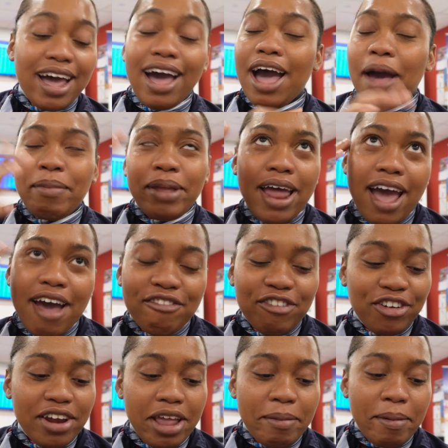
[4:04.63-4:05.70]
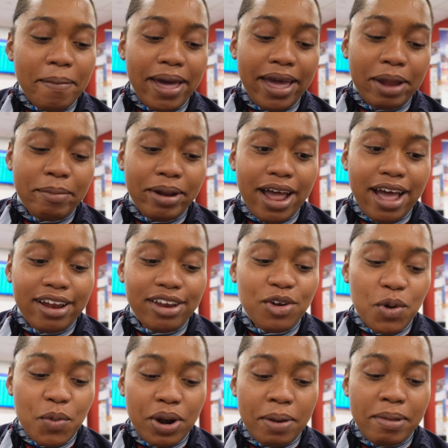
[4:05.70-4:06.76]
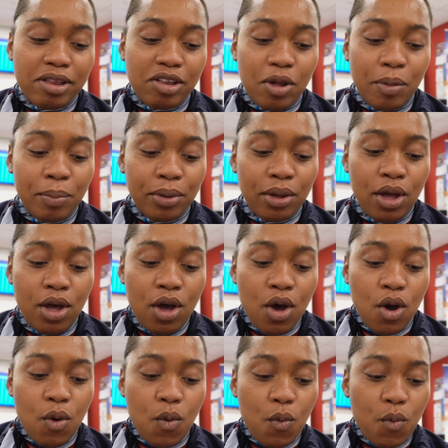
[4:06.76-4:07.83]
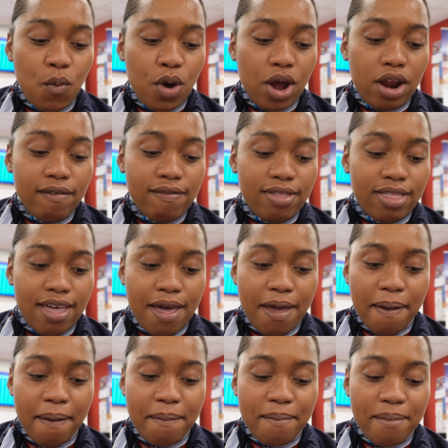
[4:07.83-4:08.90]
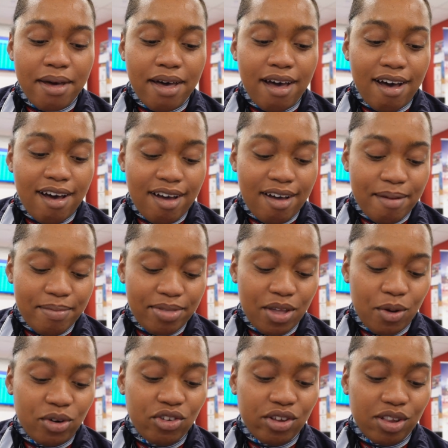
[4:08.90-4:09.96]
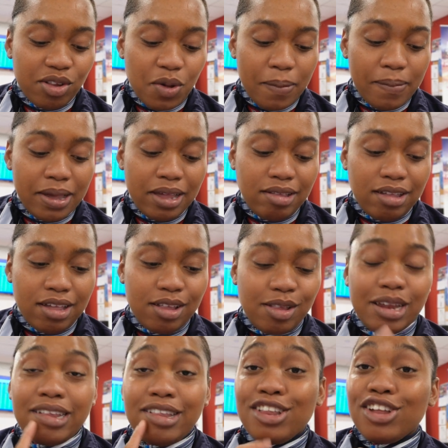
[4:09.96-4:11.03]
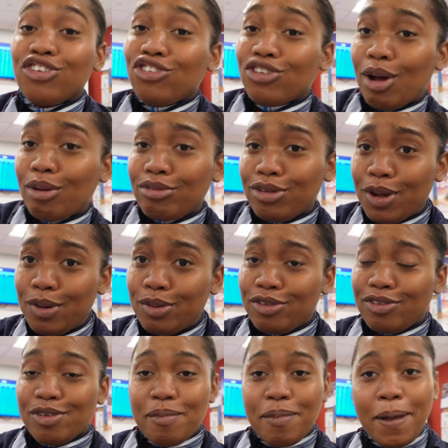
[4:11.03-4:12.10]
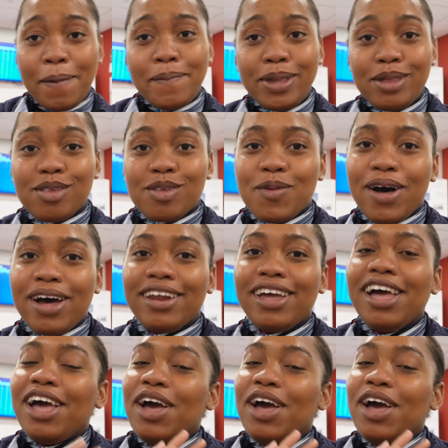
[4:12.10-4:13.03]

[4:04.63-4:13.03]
I mean, I have their name in my head, but I don't want to mess up one of them um, they were just so amazing so this is a shout out to my b squad